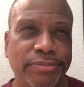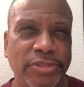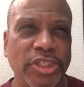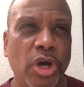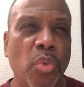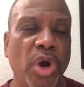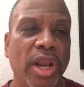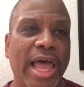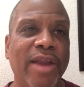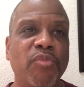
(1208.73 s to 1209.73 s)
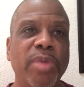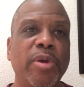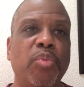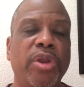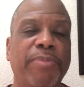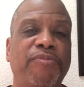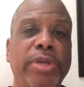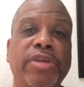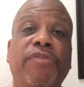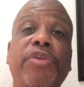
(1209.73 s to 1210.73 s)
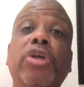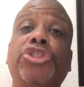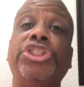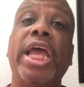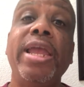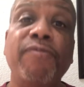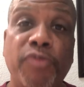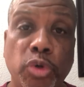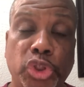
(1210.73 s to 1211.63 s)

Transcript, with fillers: you know, where a lot of women would feel shameful